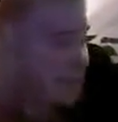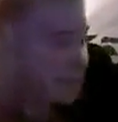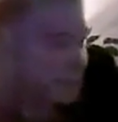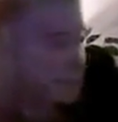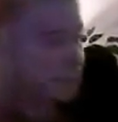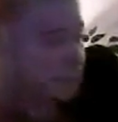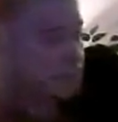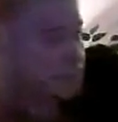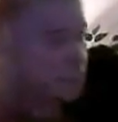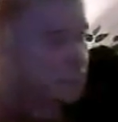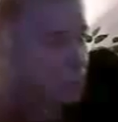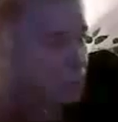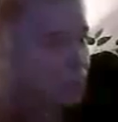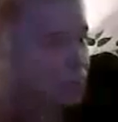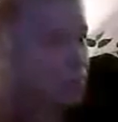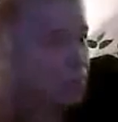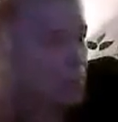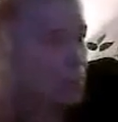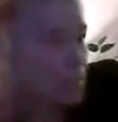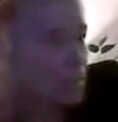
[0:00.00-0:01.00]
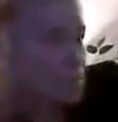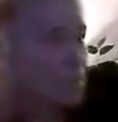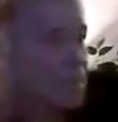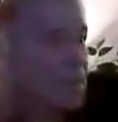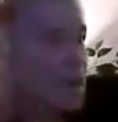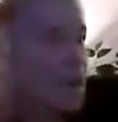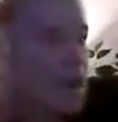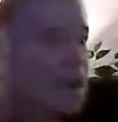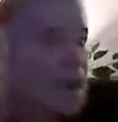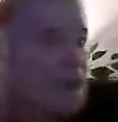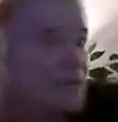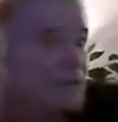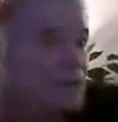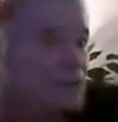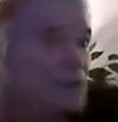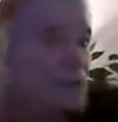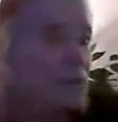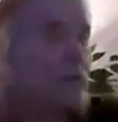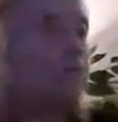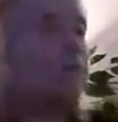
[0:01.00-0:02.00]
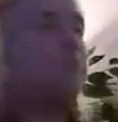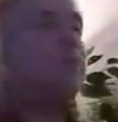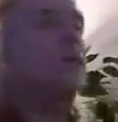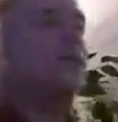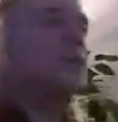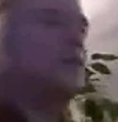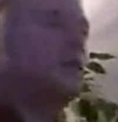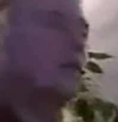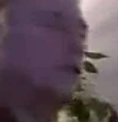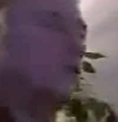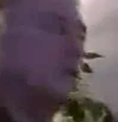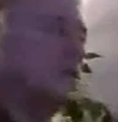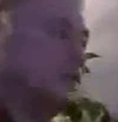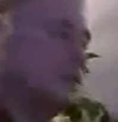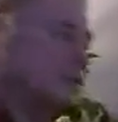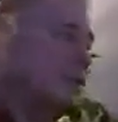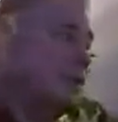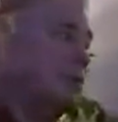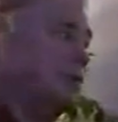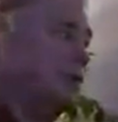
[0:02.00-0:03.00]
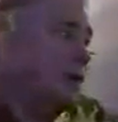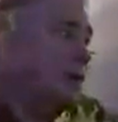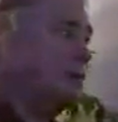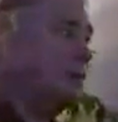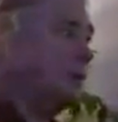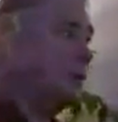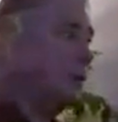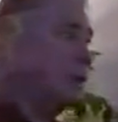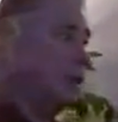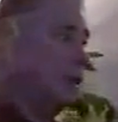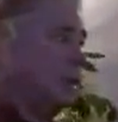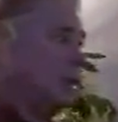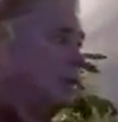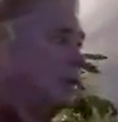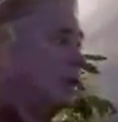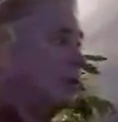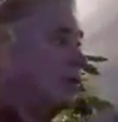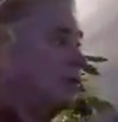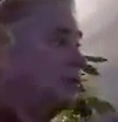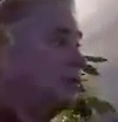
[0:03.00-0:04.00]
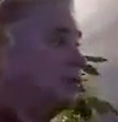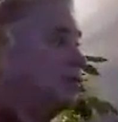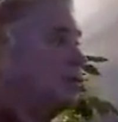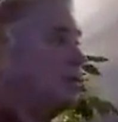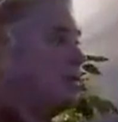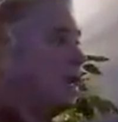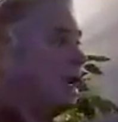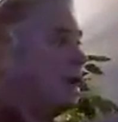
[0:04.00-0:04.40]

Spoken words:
next booth behind her, there were 3 people. There were 2